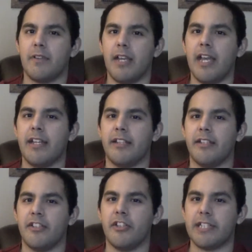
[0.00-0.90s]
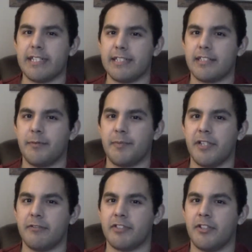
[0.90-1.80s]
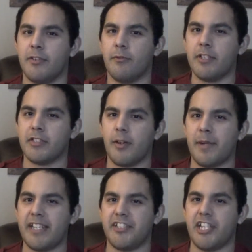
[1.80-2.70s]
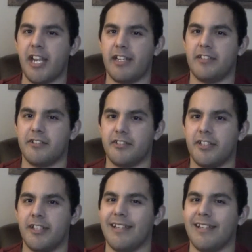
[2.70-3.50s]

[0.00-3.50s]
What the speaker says: Hey, you think this computes? Where's all my change?